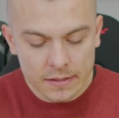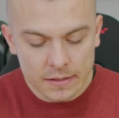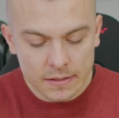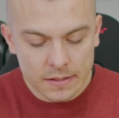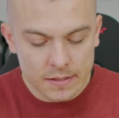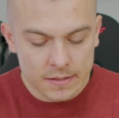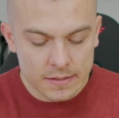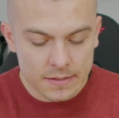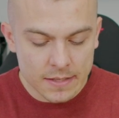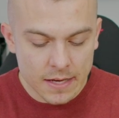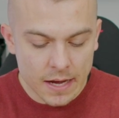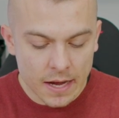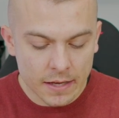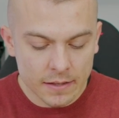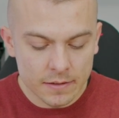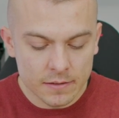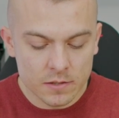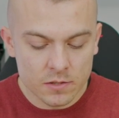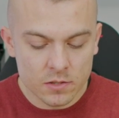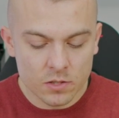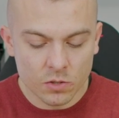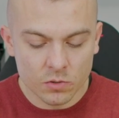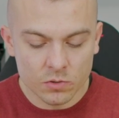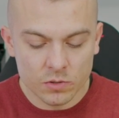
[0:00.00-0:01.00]

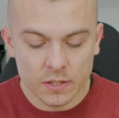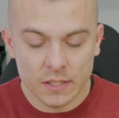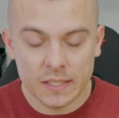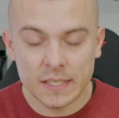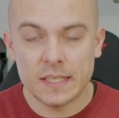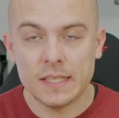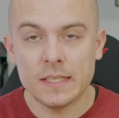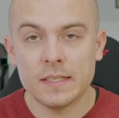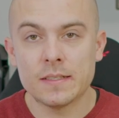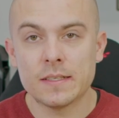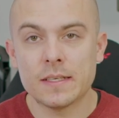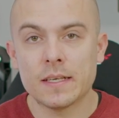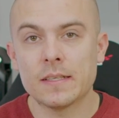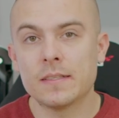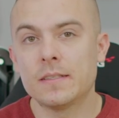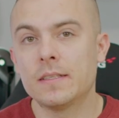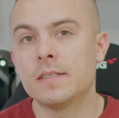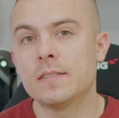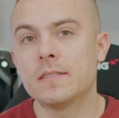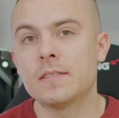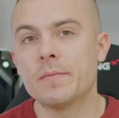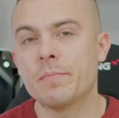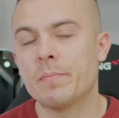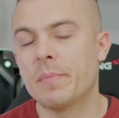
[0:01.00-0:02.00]
designs so the heat can
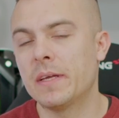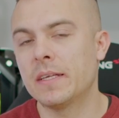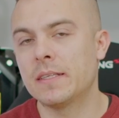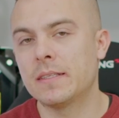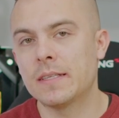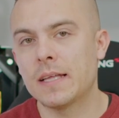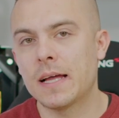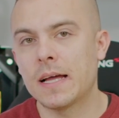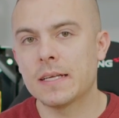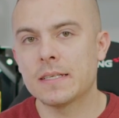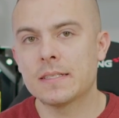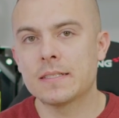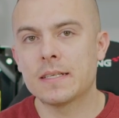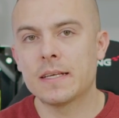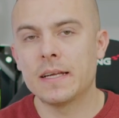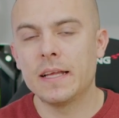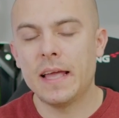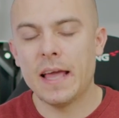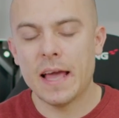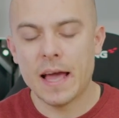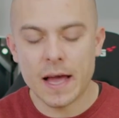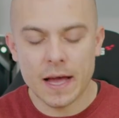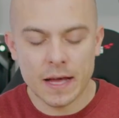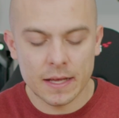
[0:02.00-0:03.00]
dissipate
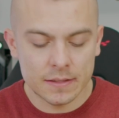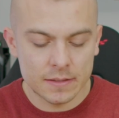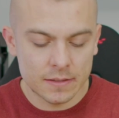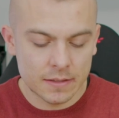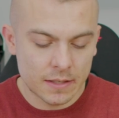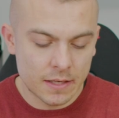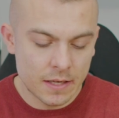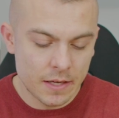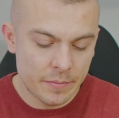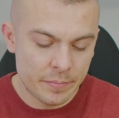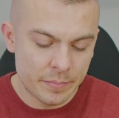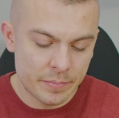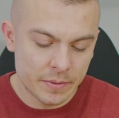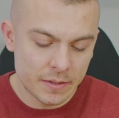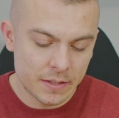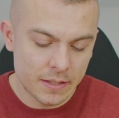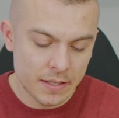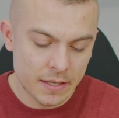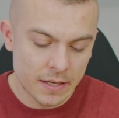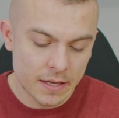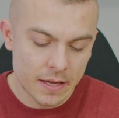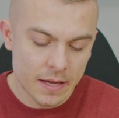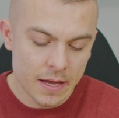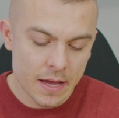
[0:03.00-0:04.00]
nicely and keep
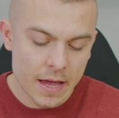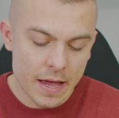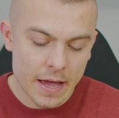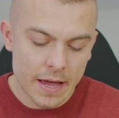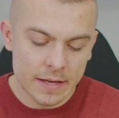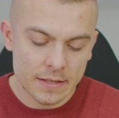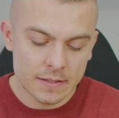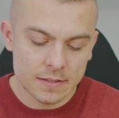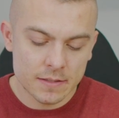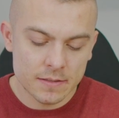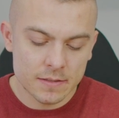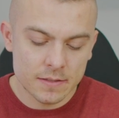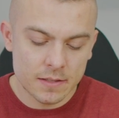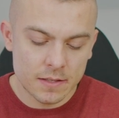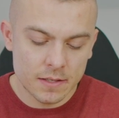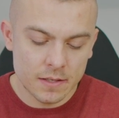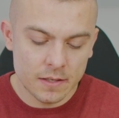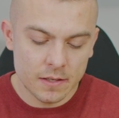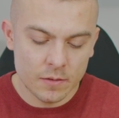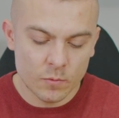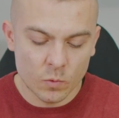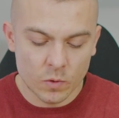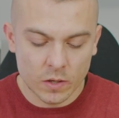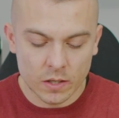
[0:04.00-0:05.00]
the
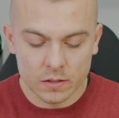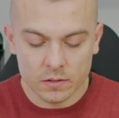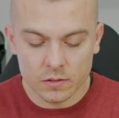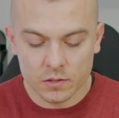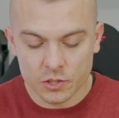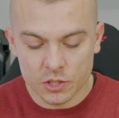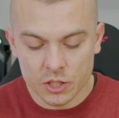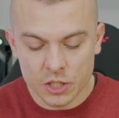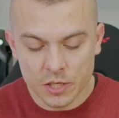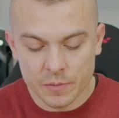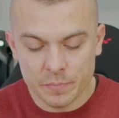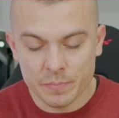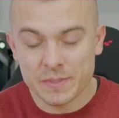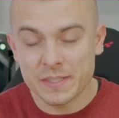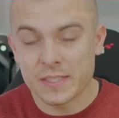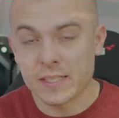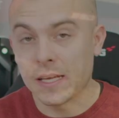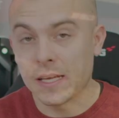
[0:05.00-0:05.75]
SSD well the chips